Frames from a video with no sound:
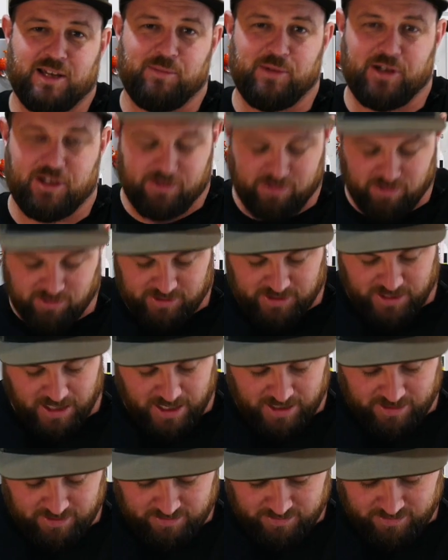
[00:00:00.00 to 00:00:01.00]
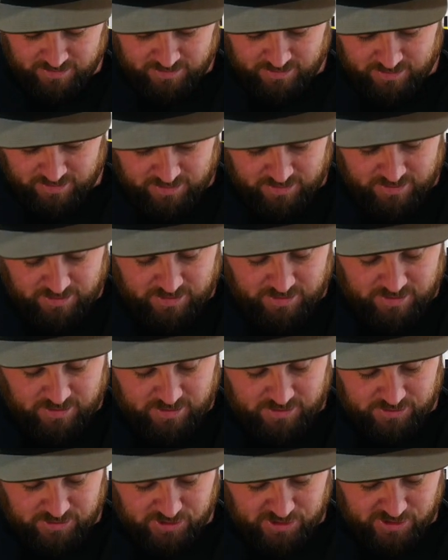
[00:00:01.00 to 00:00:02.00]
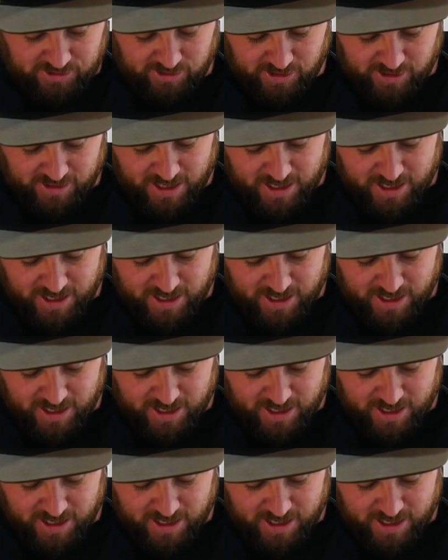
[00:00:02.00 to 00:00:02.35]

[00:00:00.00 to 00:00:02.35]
a 10-minute cook today. So just like